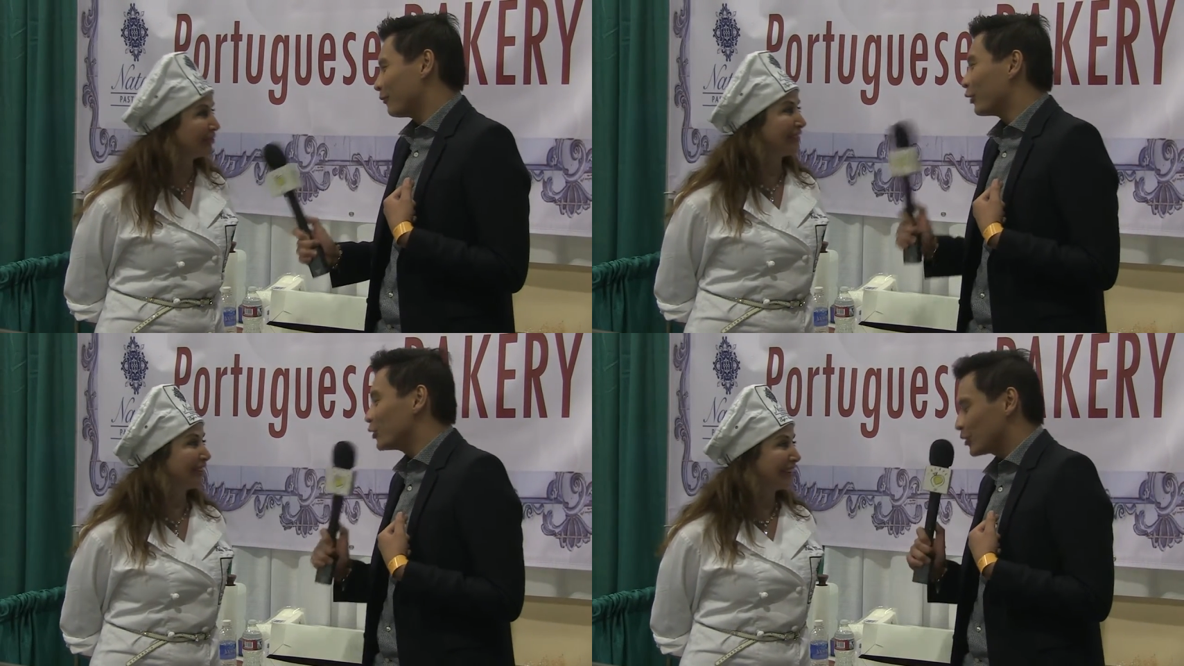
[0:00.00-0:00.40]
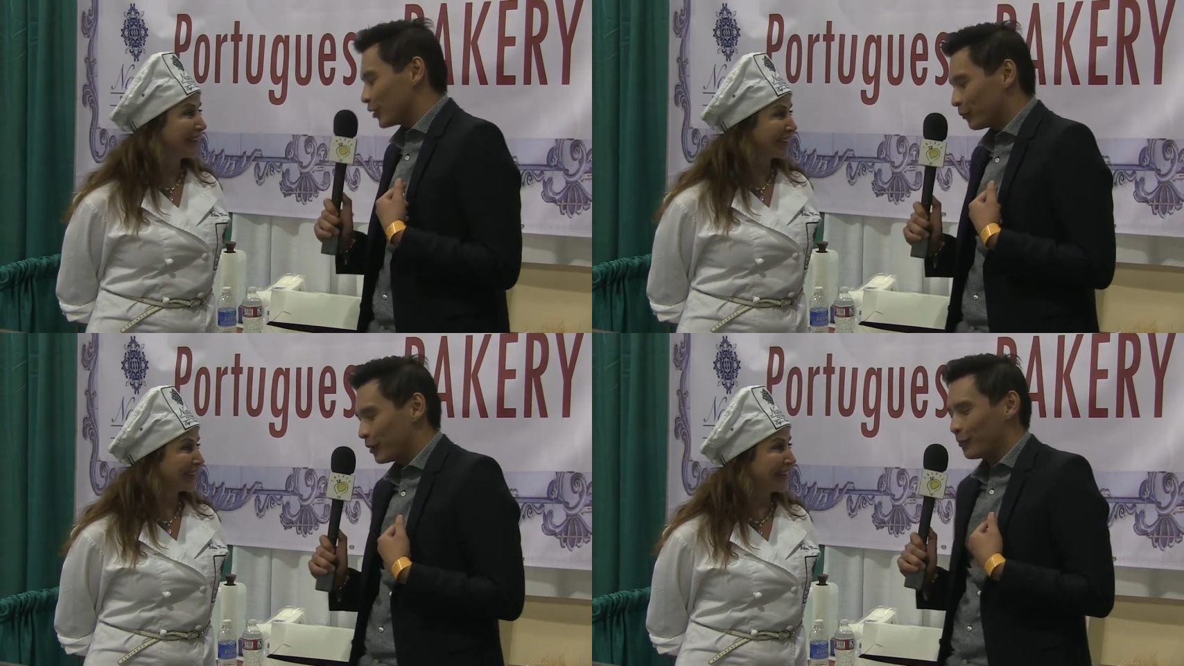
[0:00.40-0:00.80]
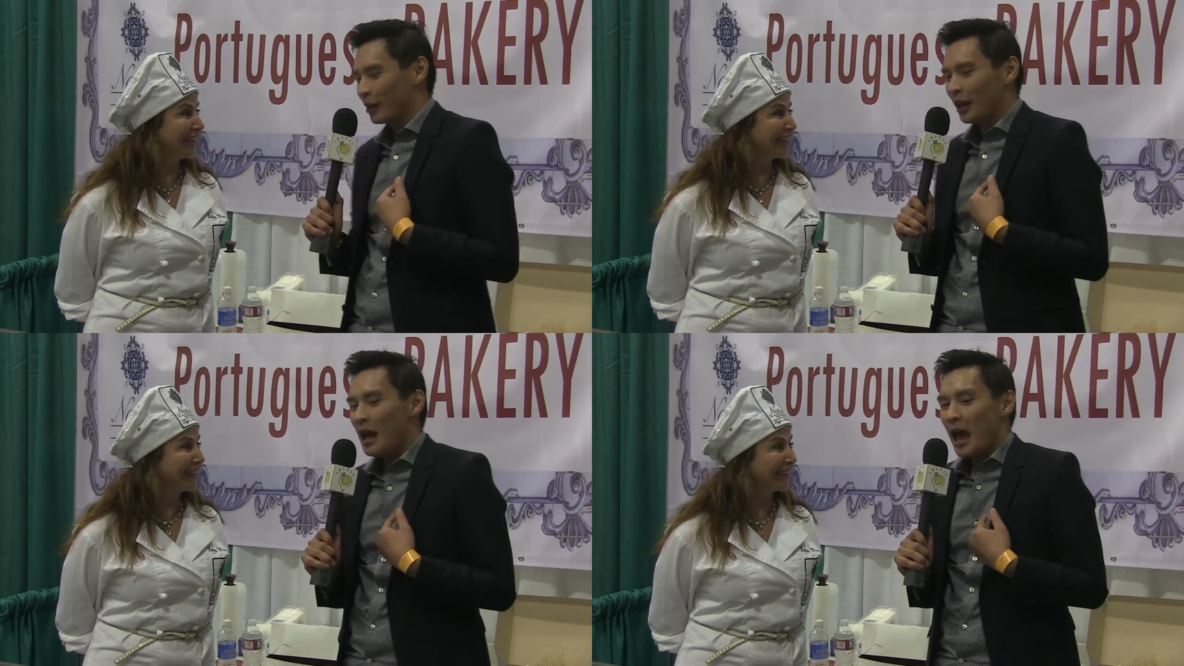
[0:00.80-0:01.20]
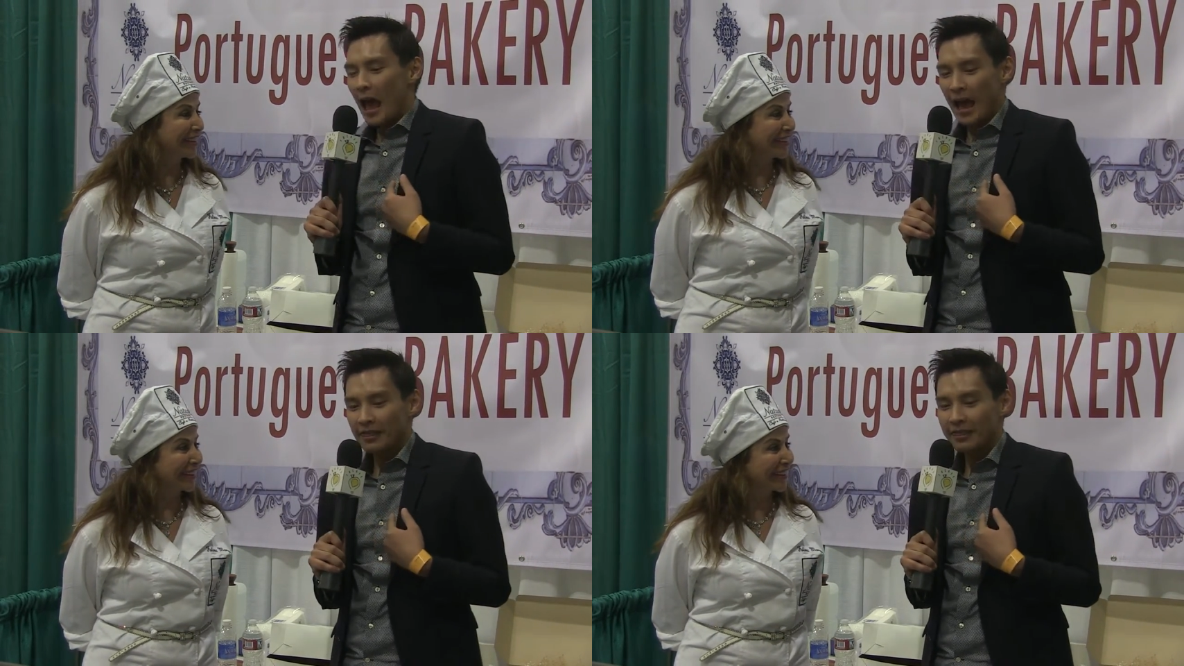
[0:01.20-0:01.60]
Speaker 1: For sure, we will.
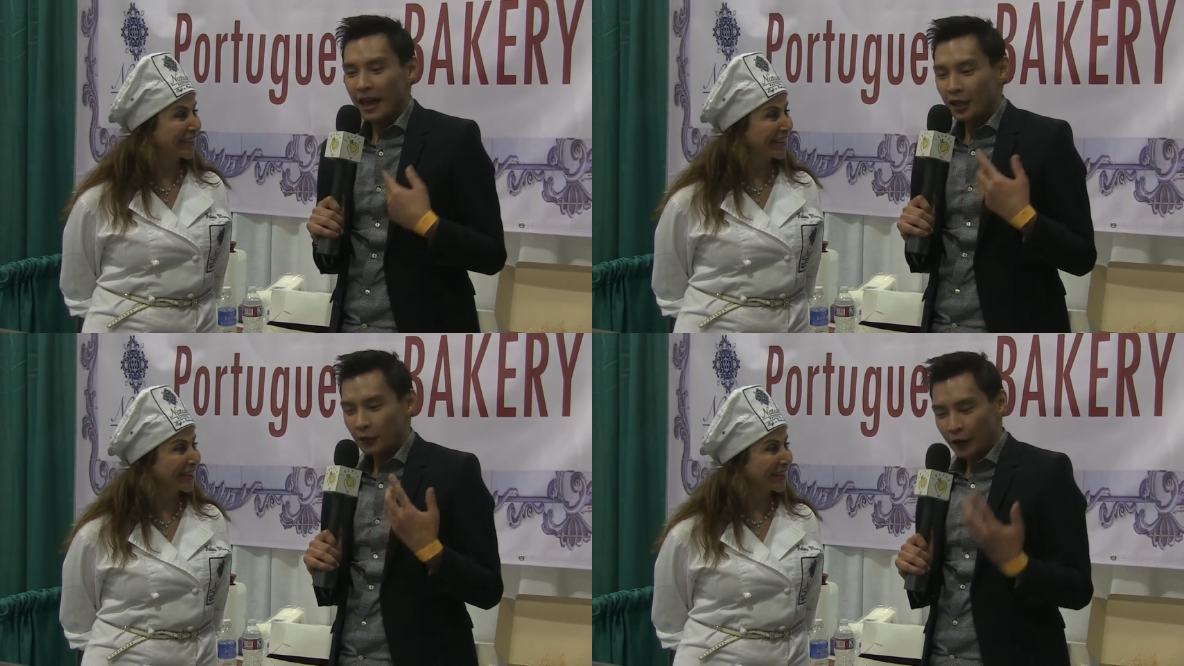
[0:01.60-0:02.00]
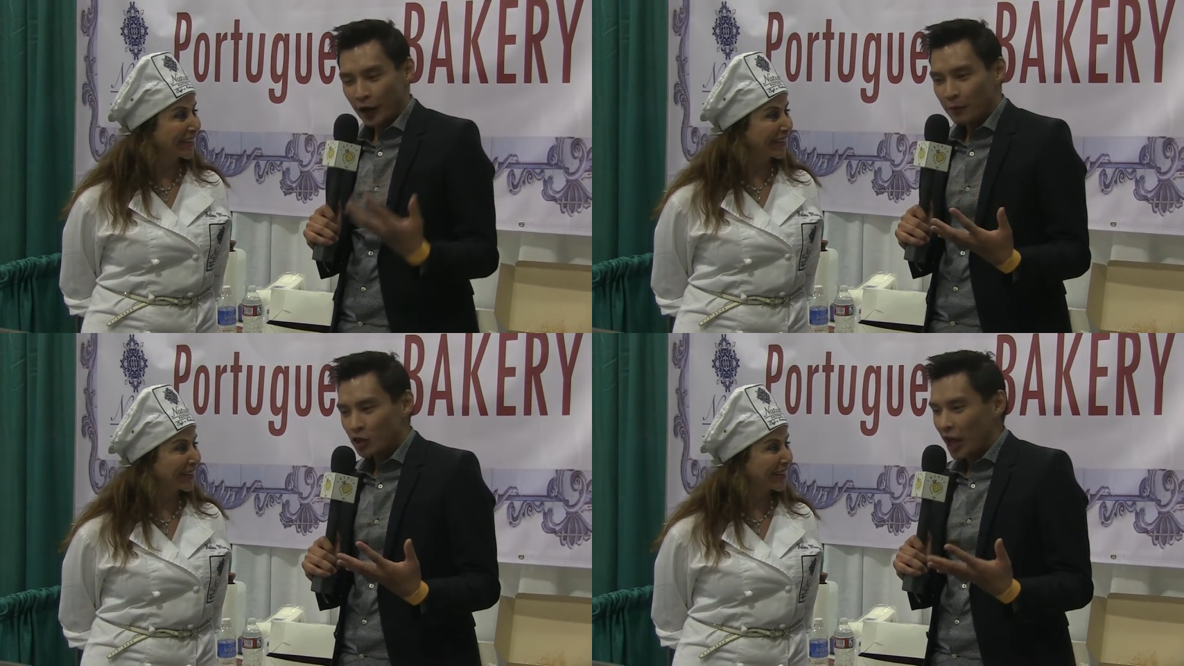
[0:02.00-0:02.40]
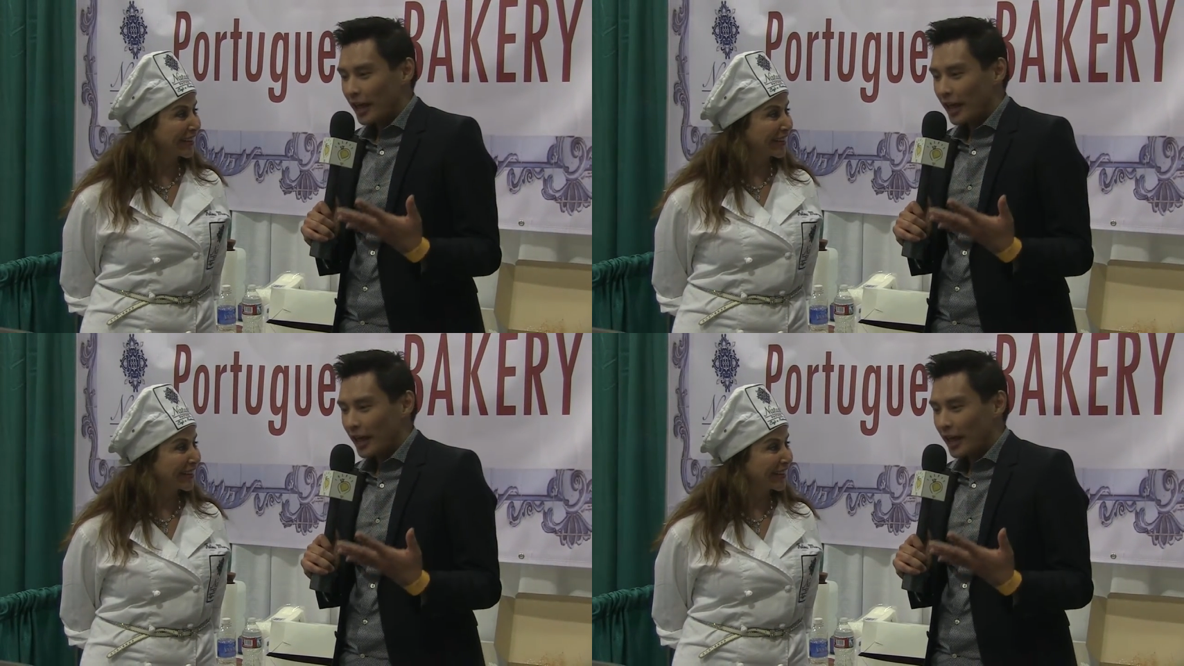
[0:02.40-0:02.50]
And thank you very much.